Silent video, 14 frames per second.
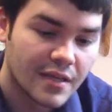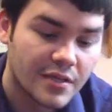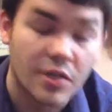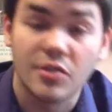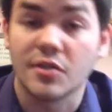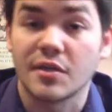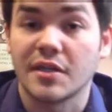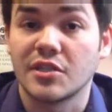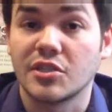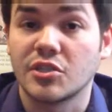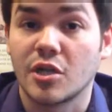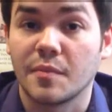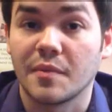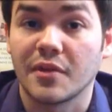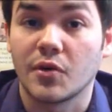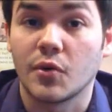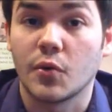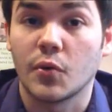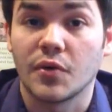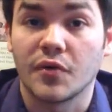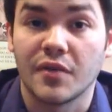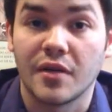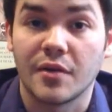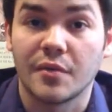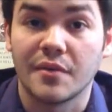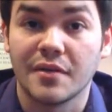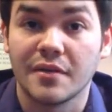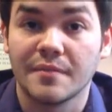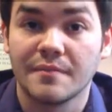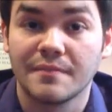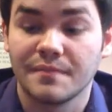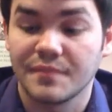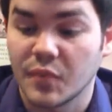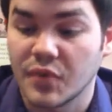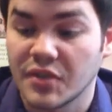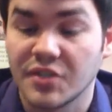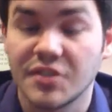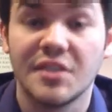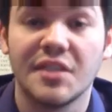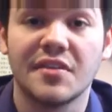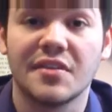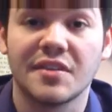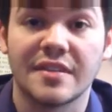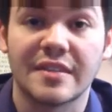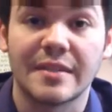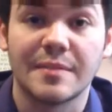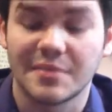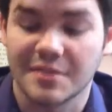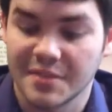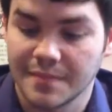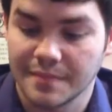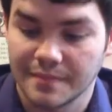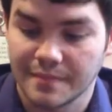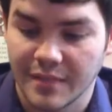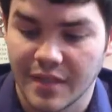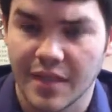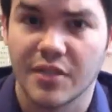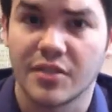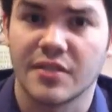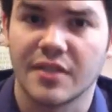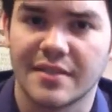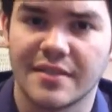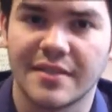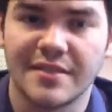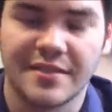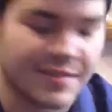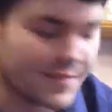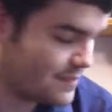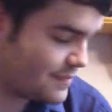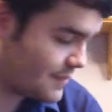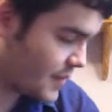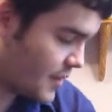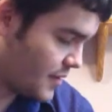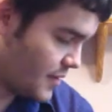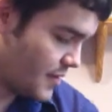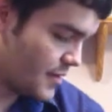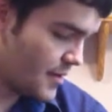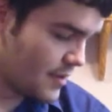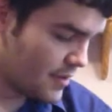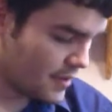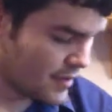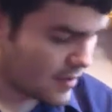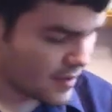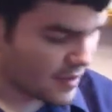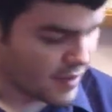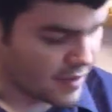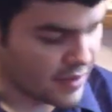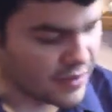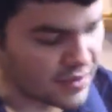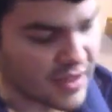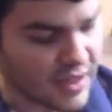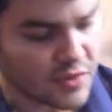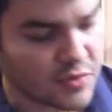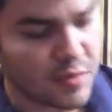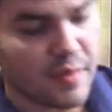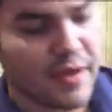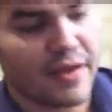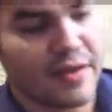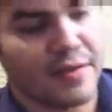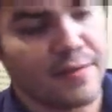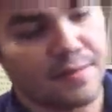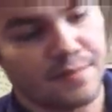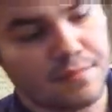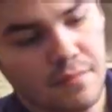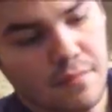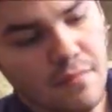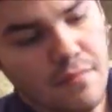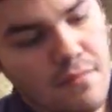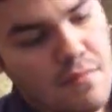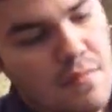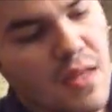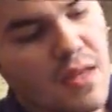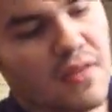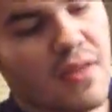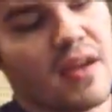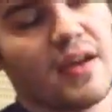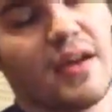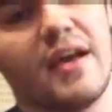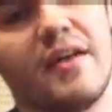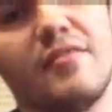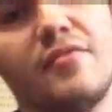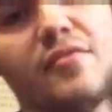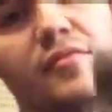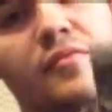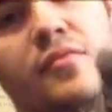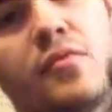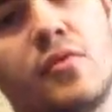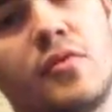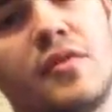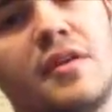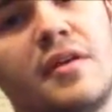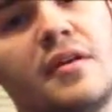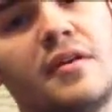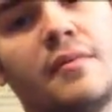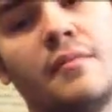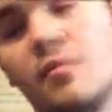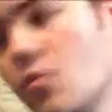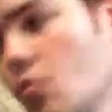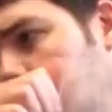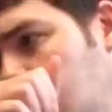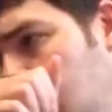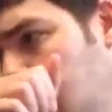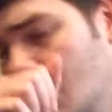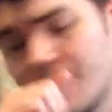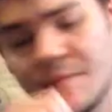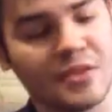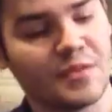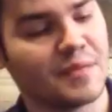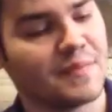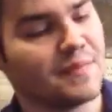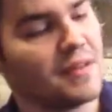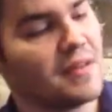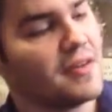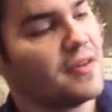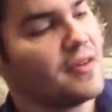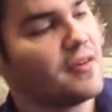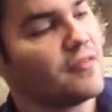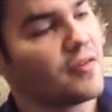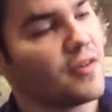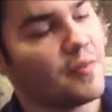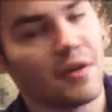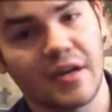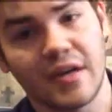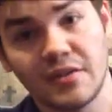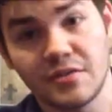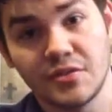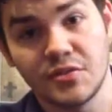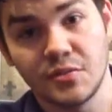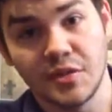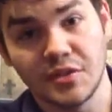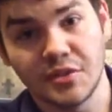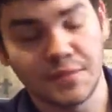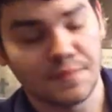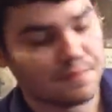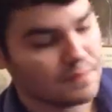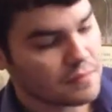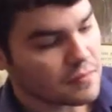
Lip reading: Also kind of sharp on the corner there when the sheath slips, so that's nice. Here's the actual bag that I have for the excuse me, for the bug out situation.